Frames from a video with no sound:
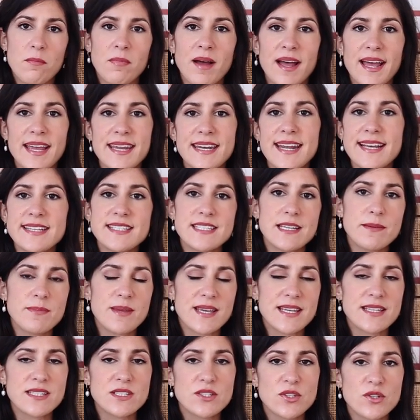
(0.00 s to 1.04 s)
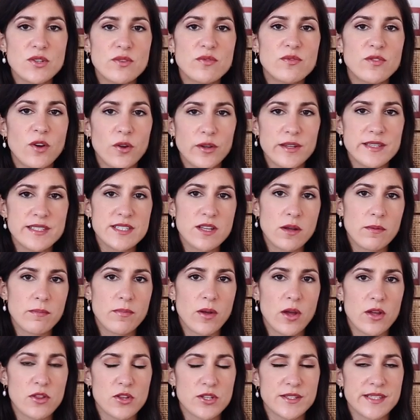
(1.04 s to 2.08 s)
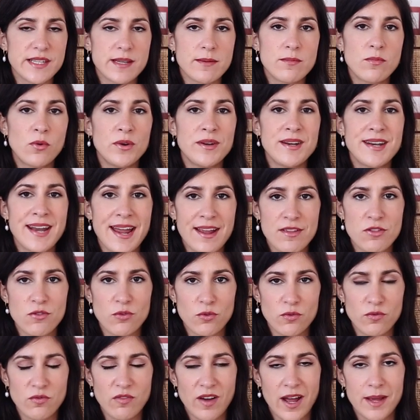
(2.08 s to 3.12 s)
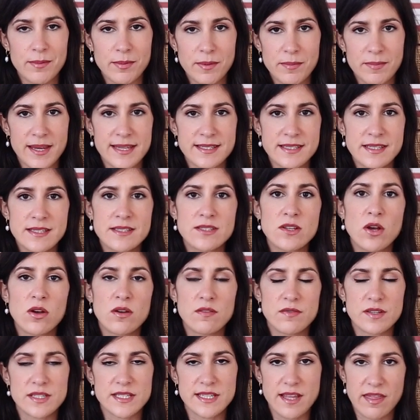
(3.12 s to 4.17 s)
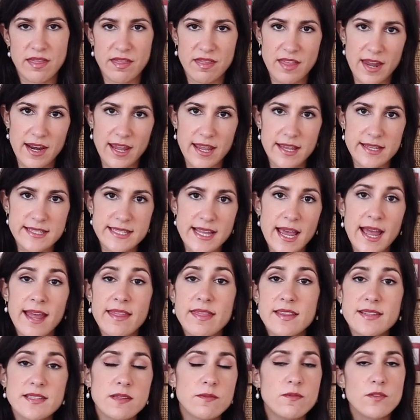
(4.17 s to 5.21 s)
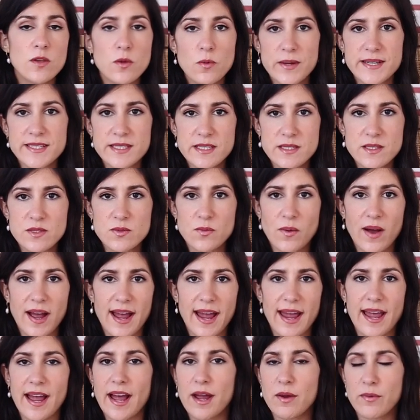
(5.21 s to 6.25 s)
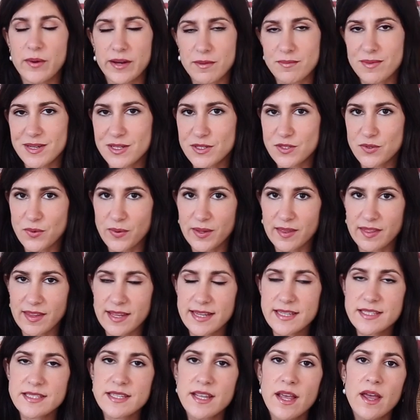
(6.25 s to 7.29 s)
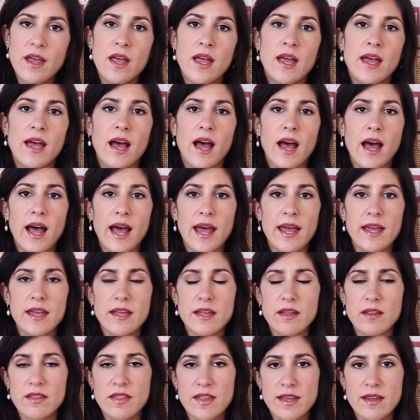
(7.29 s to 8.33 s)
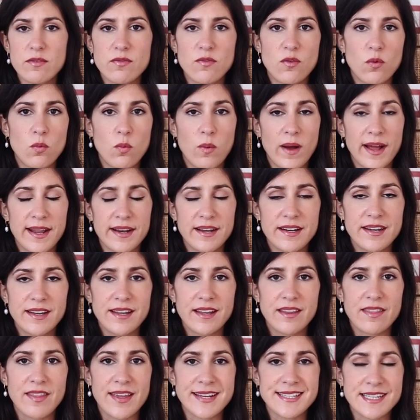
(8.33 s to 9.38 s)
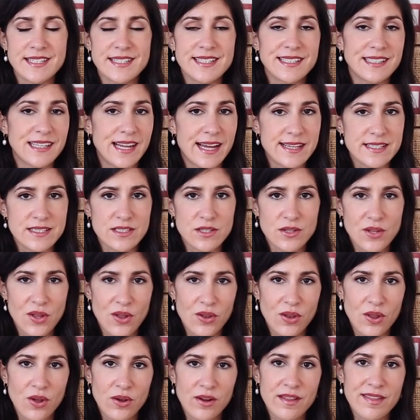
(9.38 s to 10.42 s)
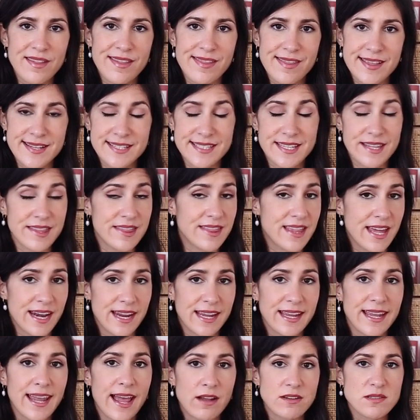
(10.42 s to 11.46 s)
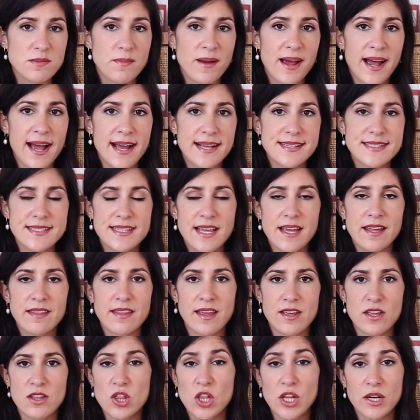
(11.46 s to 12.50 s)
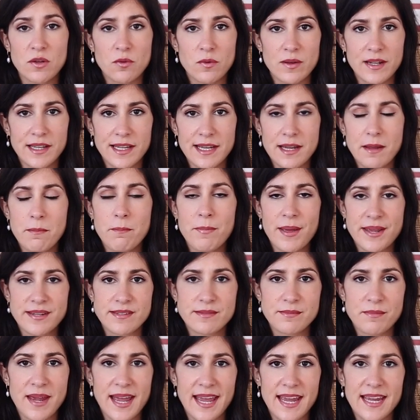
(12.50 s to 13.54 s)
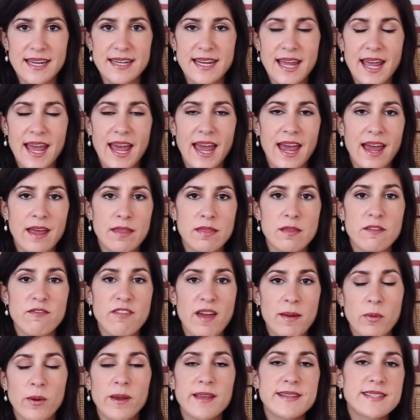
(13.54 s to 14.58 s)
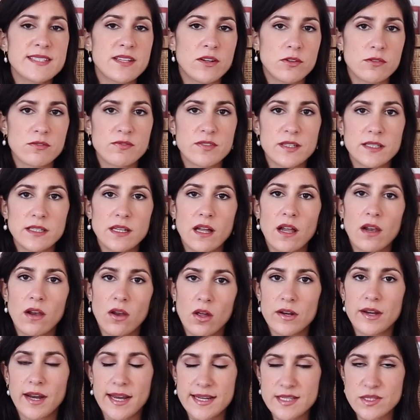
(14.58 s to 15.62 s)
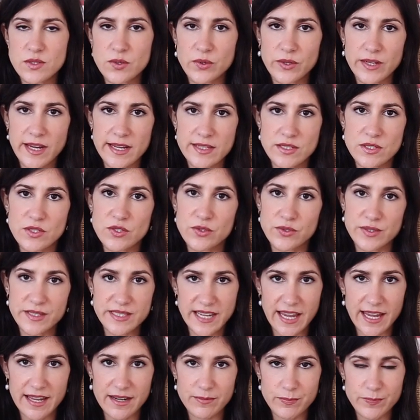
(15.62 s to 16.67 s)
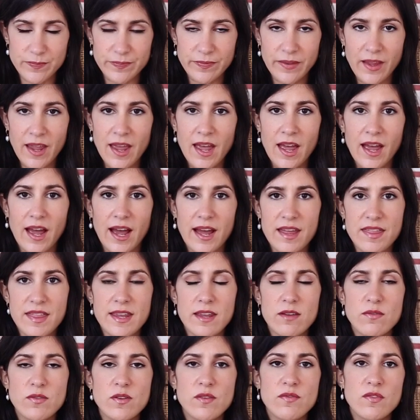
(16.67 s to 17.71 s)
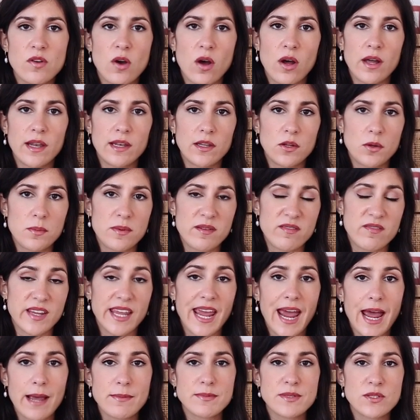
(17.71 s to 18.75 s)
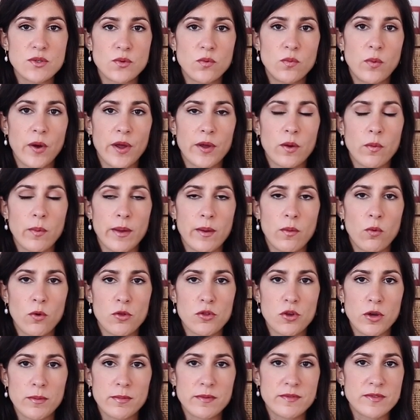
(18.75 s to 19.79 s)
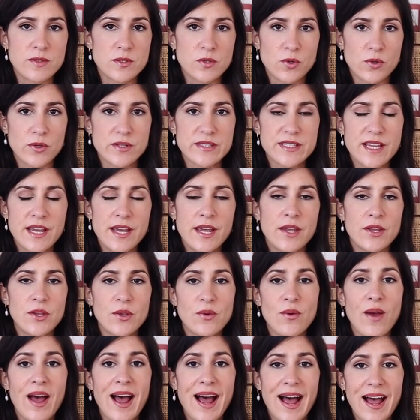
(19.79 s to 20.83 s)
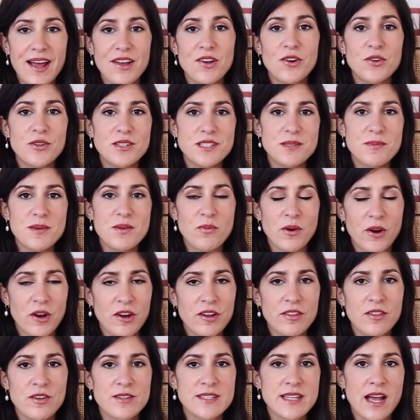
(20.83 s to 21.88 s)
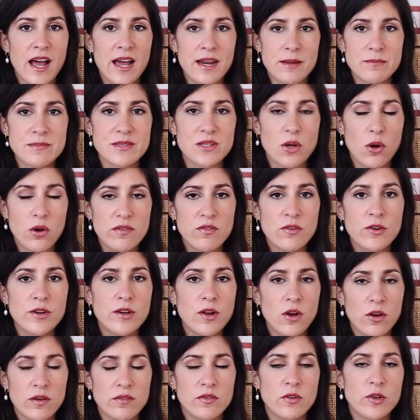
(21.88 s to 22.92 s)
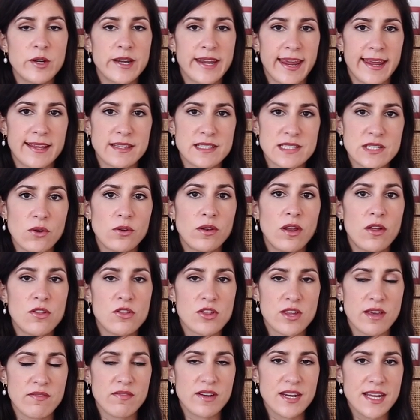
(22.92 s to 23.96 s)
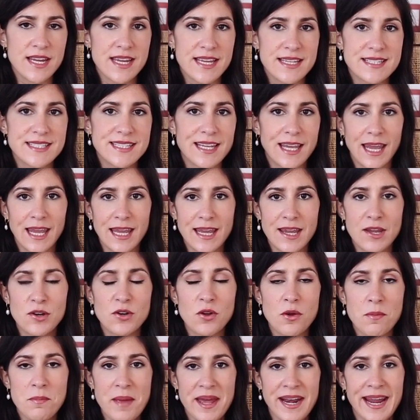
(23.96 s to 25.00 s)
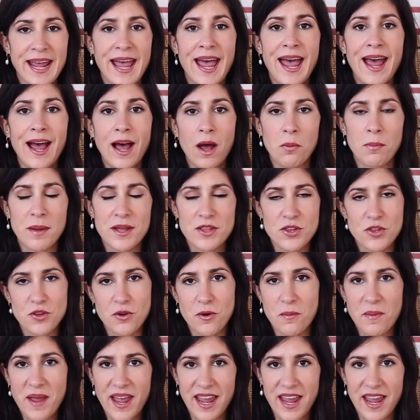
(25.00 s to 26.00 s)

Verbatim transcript: My next tip is to focus on purchasing more natural fiber pieces over synthetics. And there's a few reasons why I recommend doing this. I think for one, they tend to last a lot longer than their synthetic counterparts. They are generally better made and the fabric is going to feel a lot nicer against your skin. I think if you've got a little bit of a capsule workwear wardrobe of sorts, you are going to be wearing those items over and over again. So longevity is key no matter how much you're